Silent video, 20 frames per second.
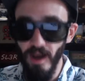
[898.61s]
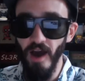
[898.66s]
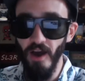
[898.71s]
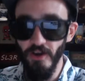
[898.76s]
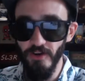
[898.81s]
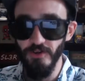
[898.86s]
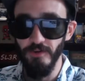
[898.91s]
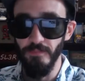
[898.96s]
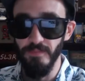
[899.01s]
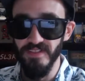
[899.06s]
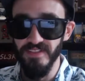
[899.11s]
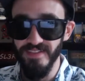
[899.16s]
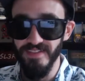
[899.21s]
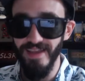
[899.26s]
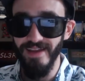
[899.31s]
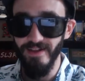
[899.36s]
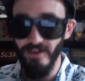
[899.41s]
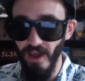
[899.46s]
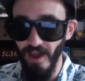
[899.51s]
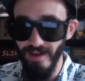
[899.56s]

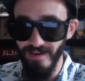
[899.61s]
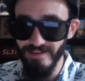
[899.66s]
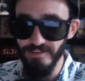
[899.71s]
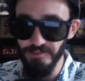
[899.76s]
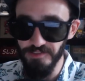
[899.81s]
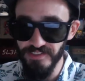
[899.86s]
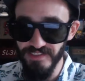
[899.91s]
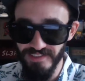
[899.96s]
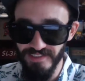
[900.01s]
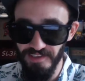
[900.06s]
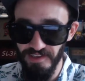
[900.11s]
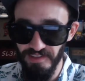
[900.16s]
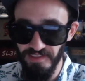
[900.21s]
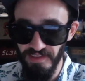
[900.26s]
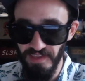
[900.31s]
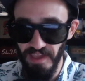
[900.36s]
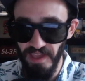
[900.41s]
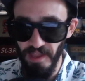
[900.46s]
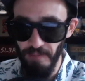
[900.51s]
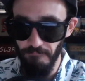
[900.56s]
100% not interested in the
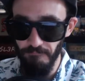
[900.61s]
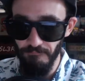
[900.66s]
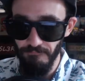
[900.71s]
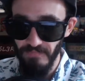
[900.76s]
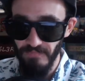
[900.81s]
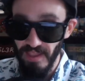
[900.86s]
game.